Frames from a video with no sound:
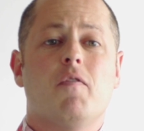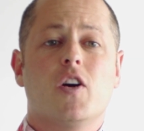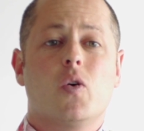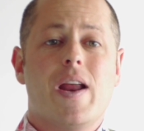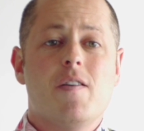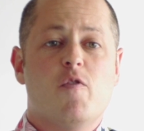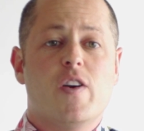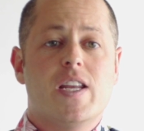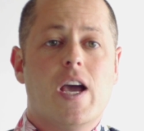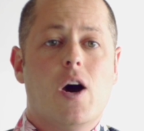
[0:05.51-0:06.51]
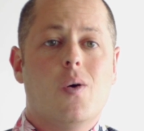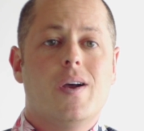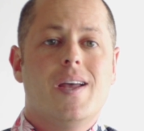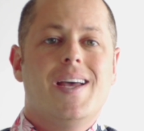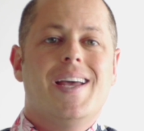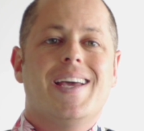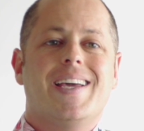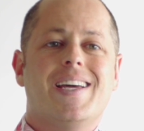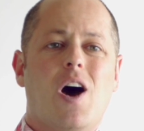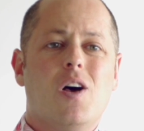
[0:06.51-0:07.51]
of a great video, it
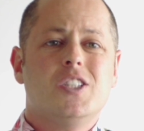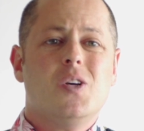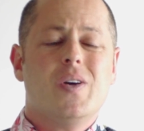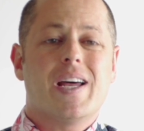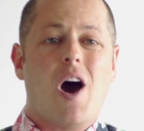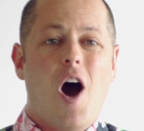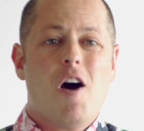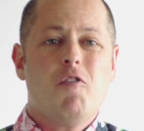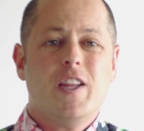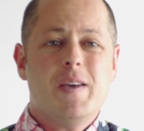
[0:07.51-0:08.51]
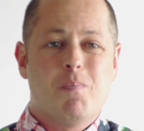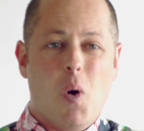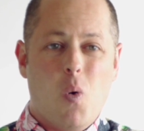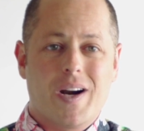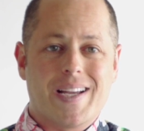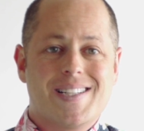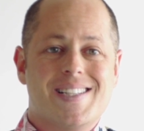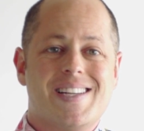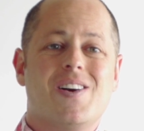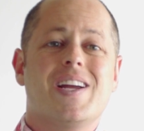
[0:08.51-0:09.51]
can also get awfully boring
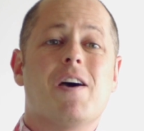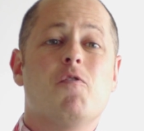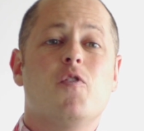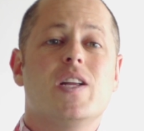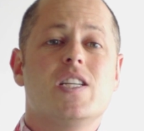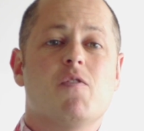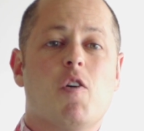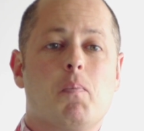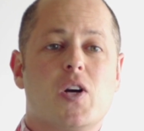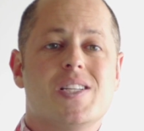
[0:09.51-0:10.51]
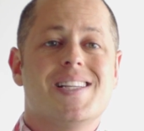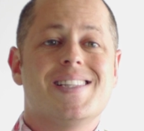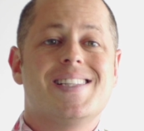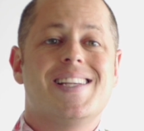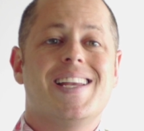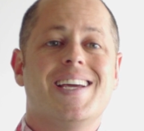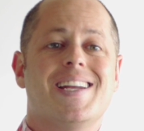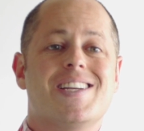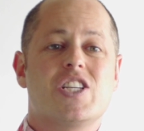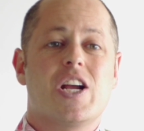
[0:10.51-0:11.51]
staring at footage of a person sitting in
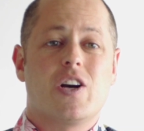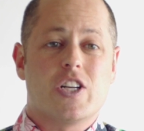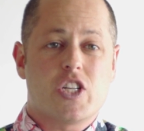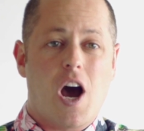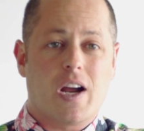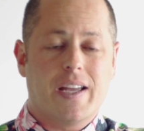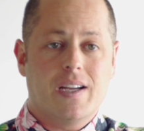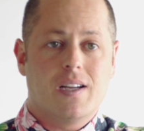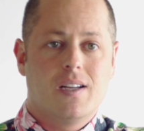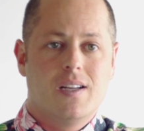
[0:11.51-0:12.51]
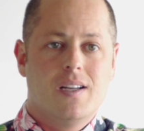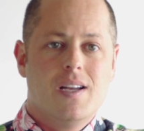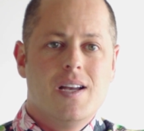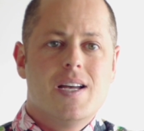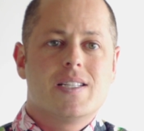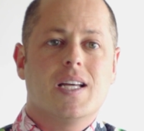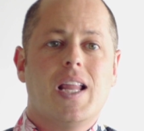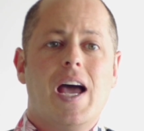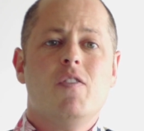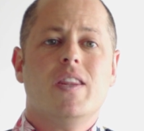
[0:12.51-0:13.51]
a chair and talking. To
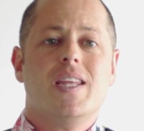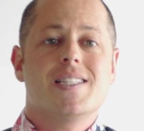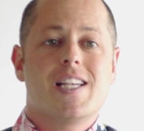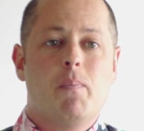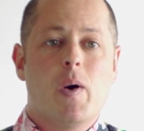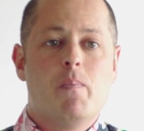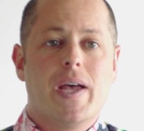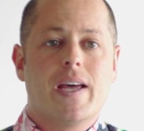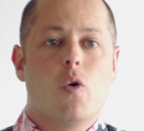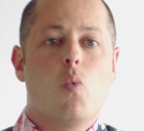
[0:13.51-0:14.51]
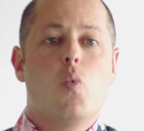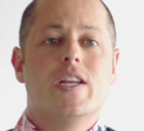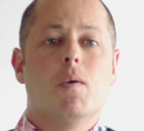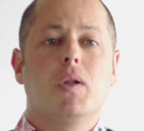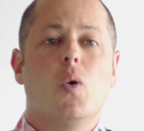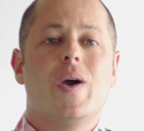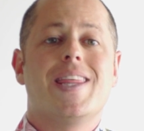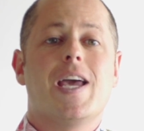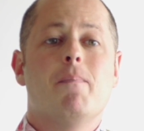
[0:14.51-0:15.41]
liven things up a bit, we deploy the